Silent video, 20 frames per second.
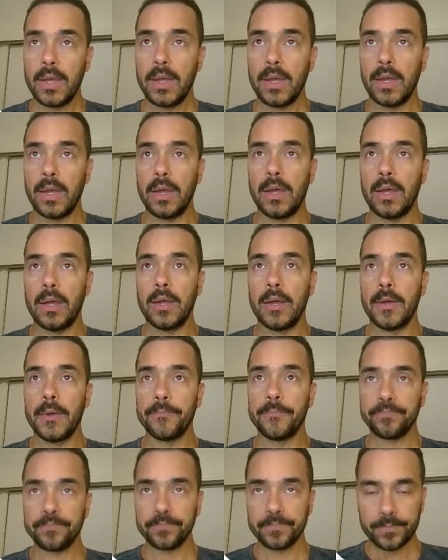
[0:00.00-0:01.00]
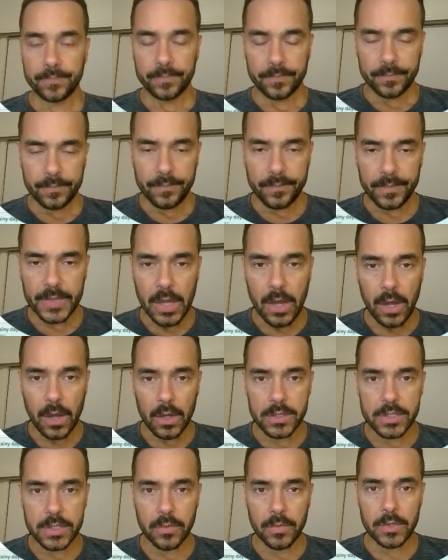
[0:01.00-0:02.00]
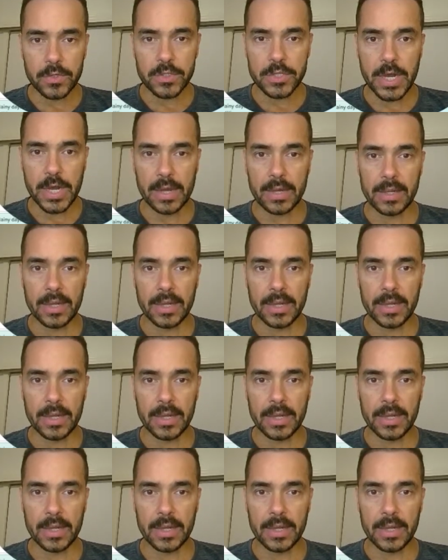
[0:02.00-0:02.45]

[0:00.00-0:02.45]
Um, Also we'll check